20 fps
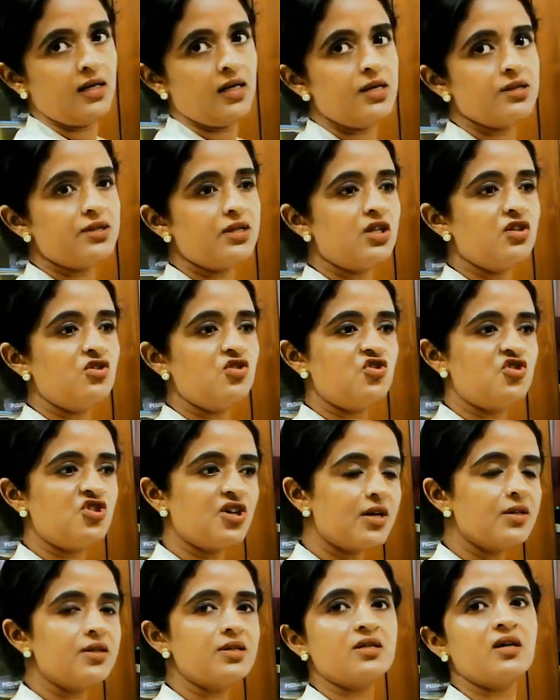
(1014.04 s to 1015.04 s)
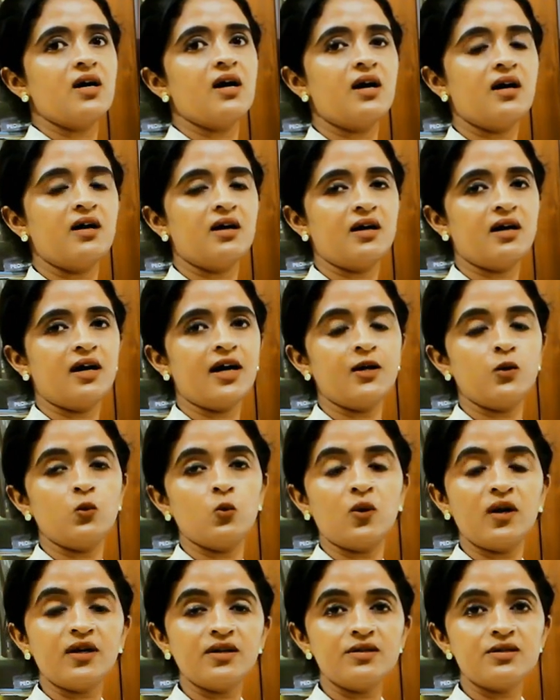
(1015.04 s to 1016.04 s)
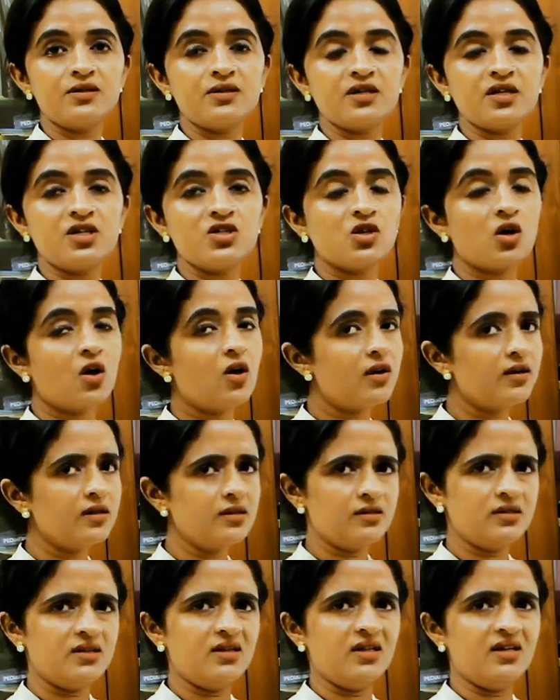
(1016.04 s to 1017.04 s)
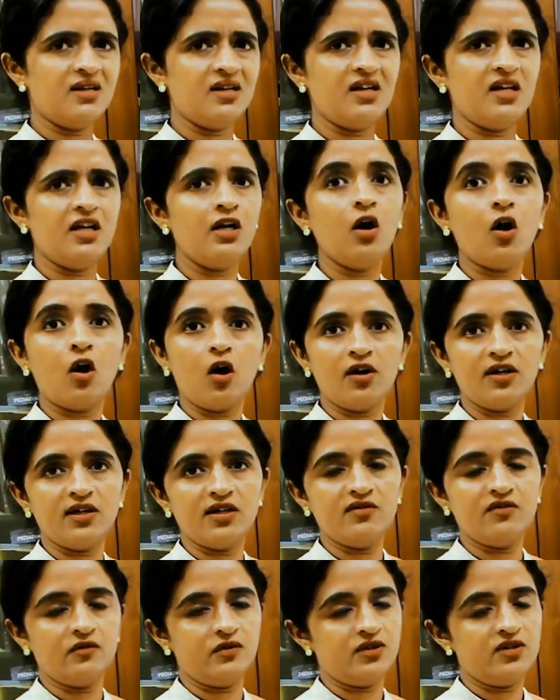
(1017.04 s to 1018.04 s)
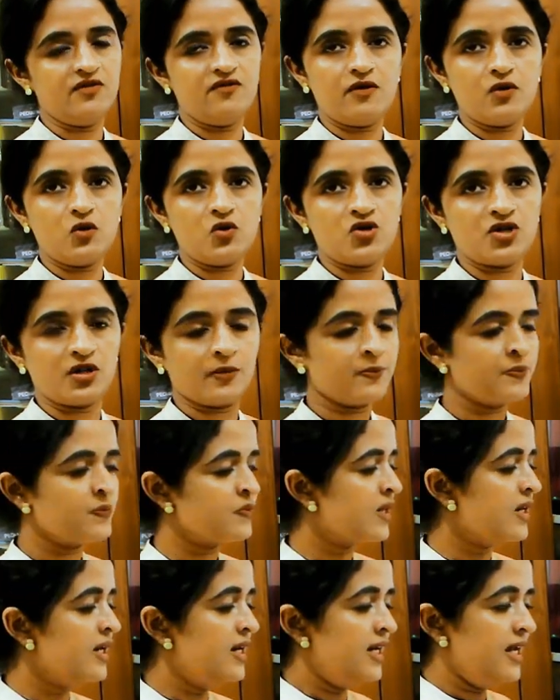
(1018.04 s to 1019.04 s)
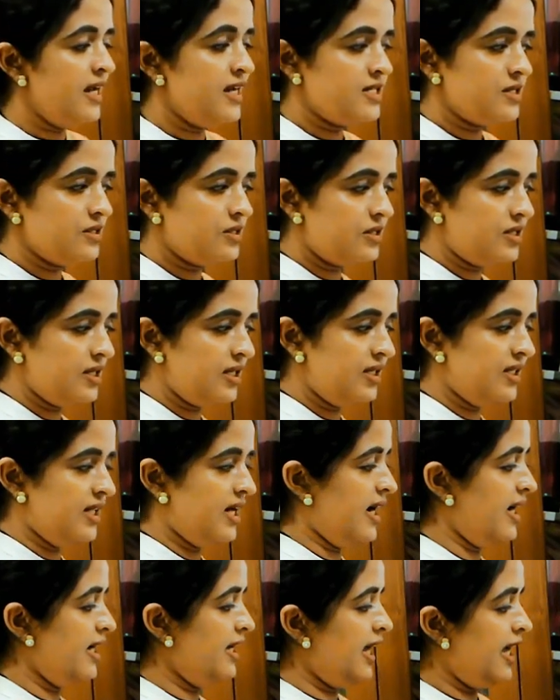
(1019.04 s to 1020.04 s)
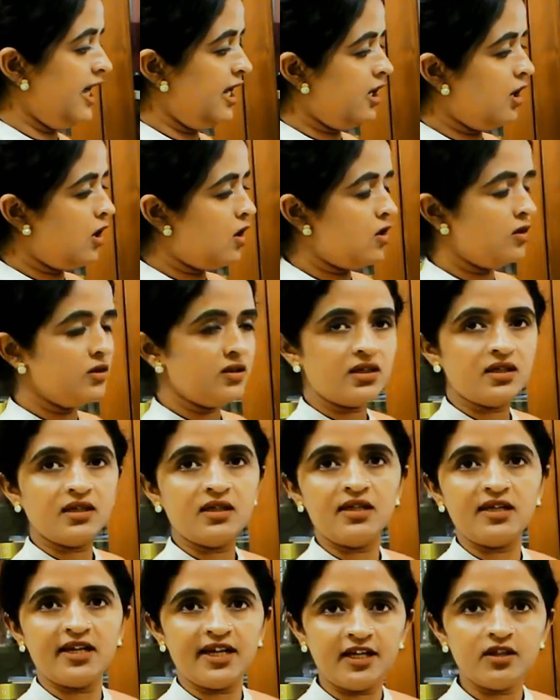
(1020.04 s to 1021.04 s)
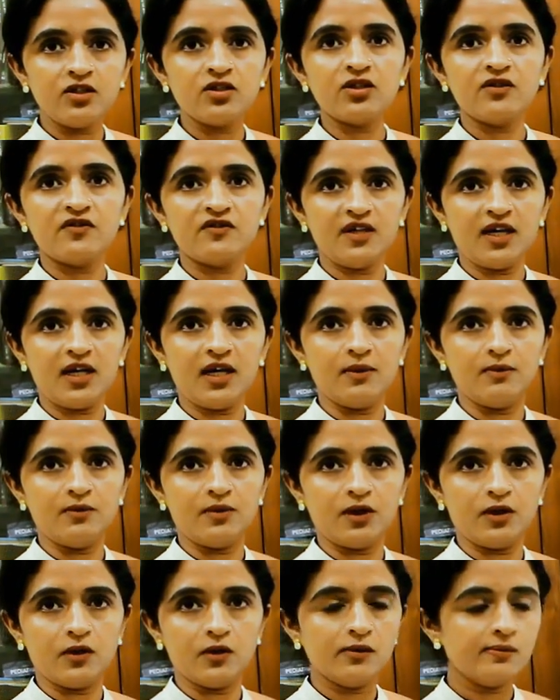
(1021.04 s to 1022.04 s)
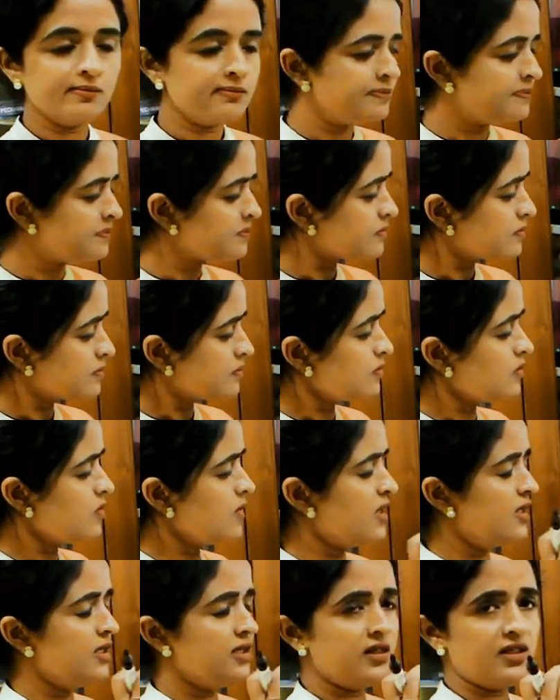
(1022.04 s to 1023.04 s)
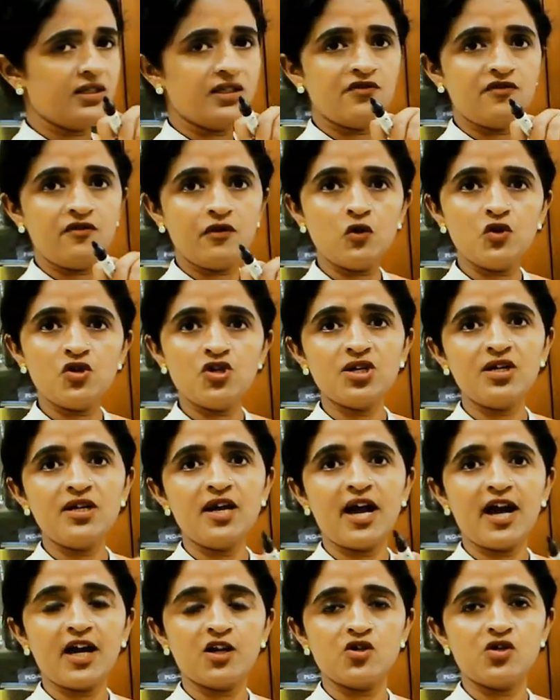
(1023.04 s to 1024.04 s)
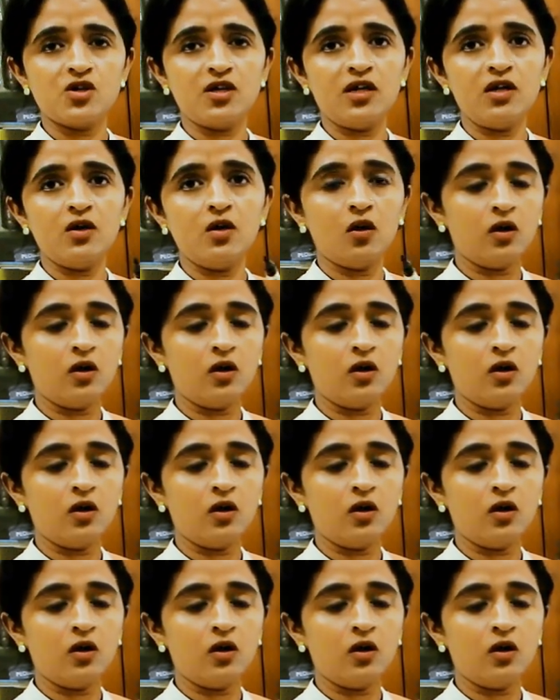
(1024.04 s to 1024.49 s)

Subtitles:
Is it just at one stretch, or is there any order for the fusion? It is said that along the length of the embryo, the fusion actually